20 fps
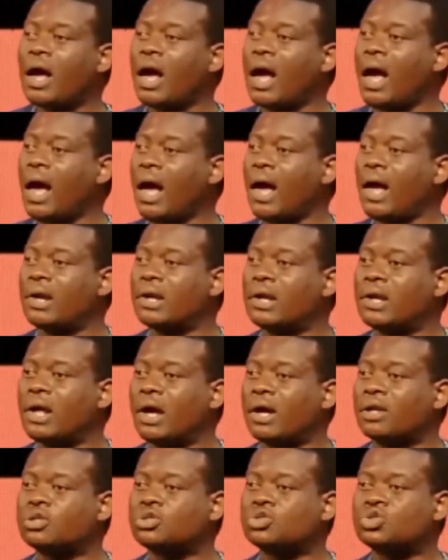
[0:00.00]
and
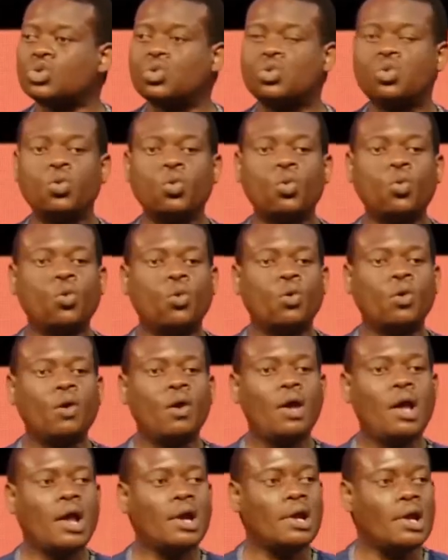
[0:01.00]
uh, to
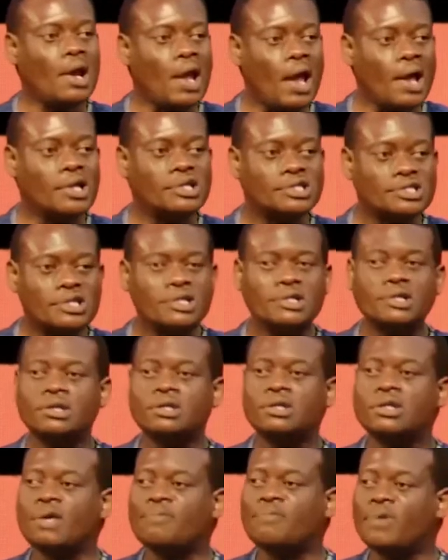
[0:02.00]

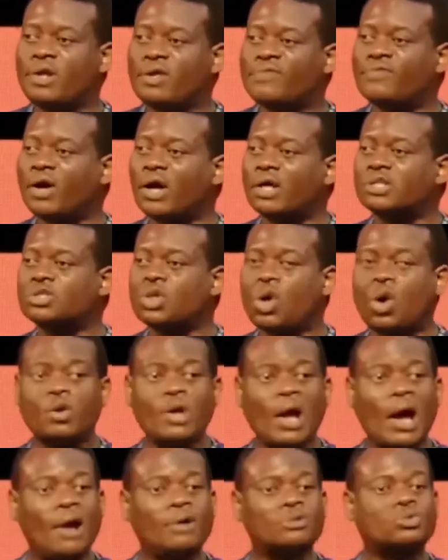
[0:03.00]
enlighten the believers on
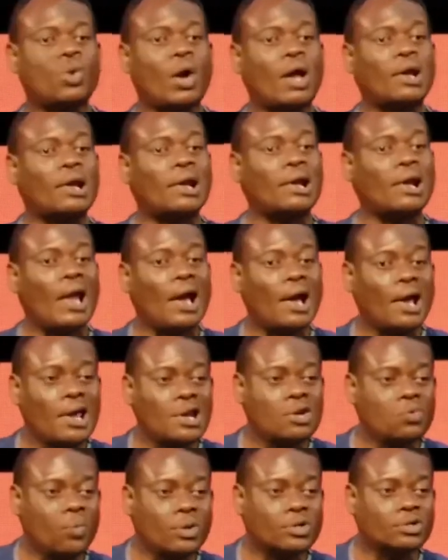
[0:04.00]
how to
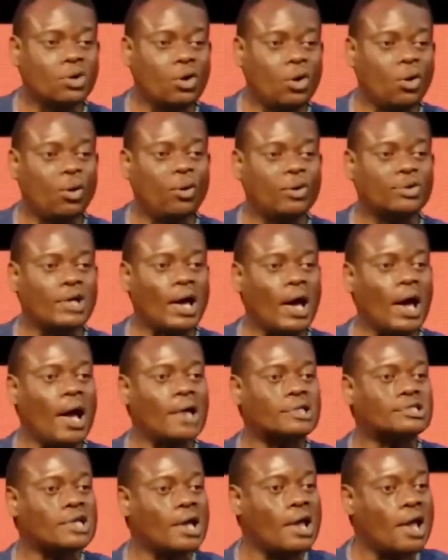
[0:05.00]
align with God
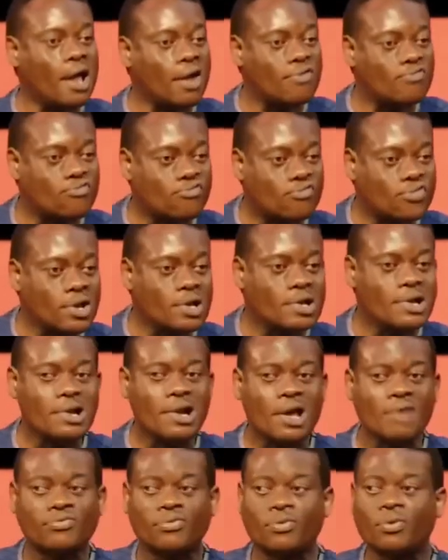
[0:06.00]
at every
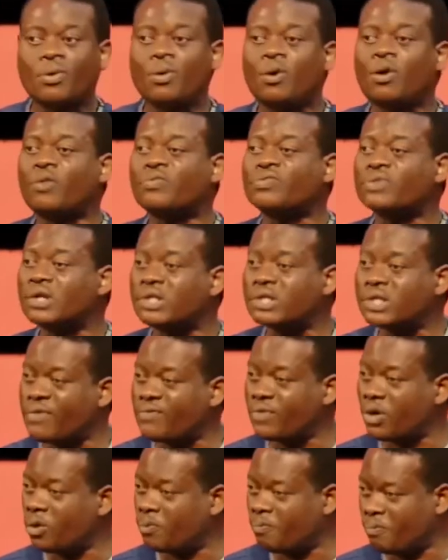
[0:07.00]
level of the
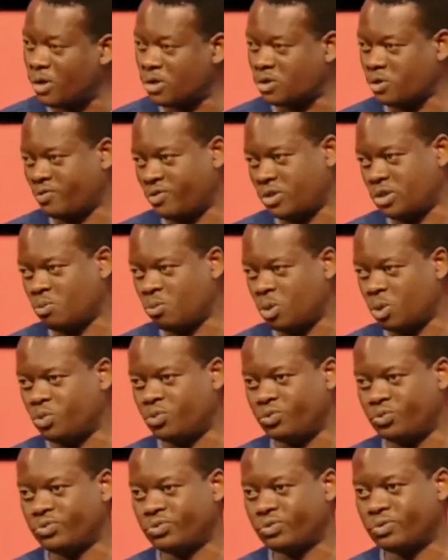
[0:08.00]
development of His
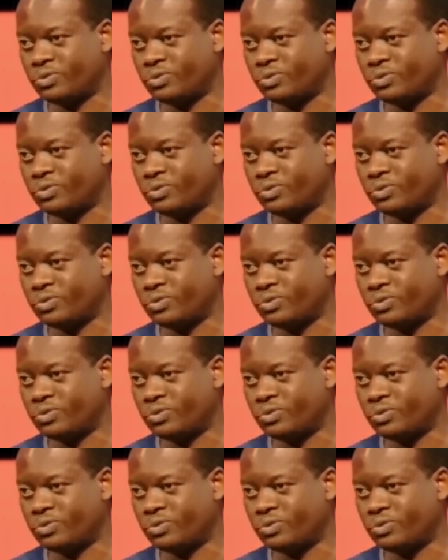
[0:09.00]
move.